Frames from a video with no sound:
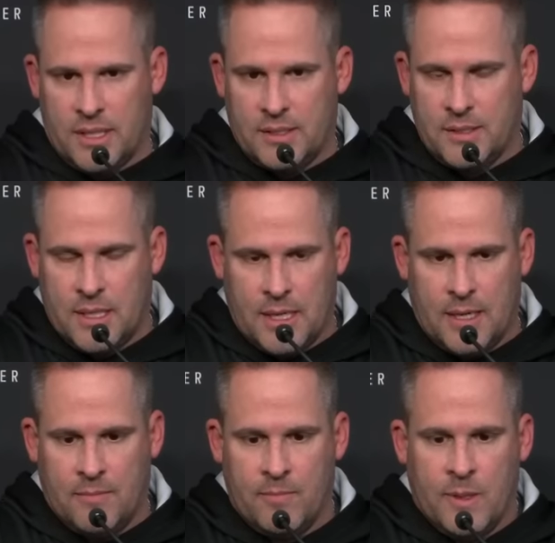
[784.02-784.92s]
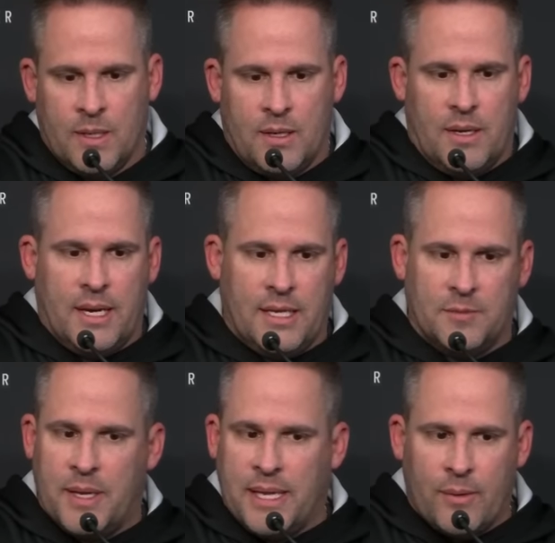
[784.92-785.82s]
is. And
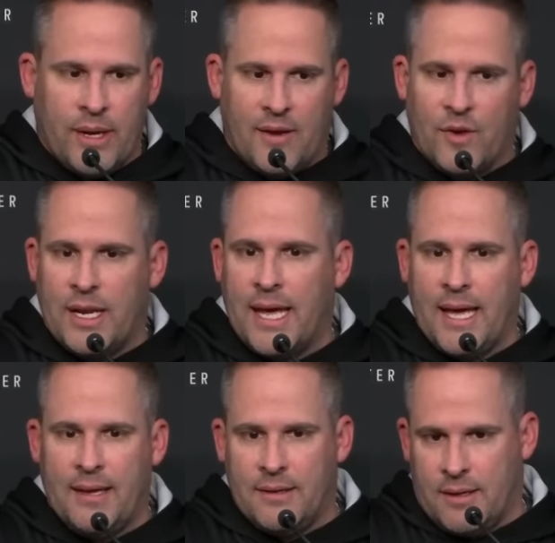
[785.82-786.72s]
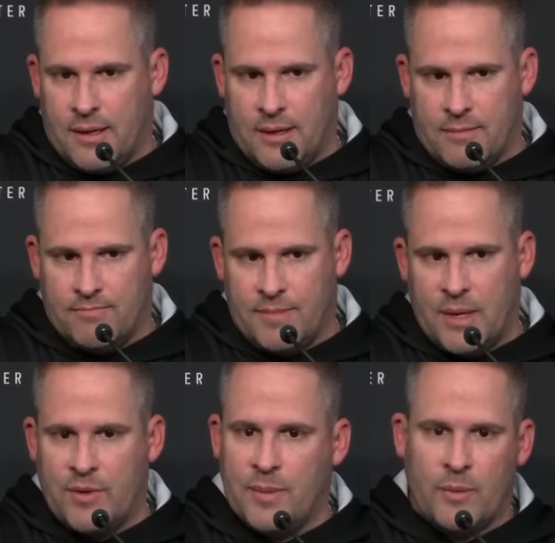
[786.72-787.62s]
he's been that way every day
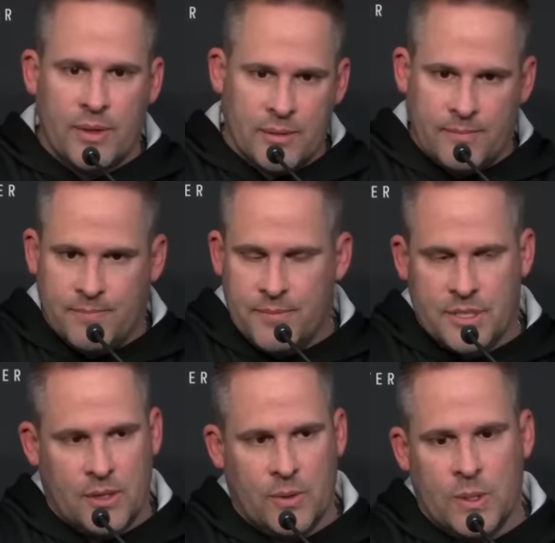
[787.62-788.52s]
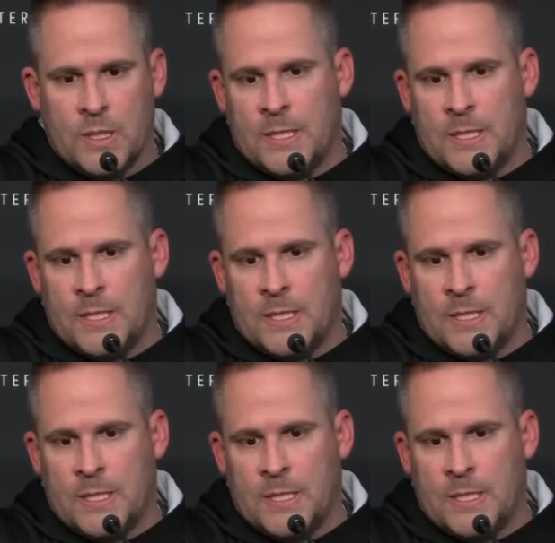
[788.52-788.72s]
that we've been with him. So,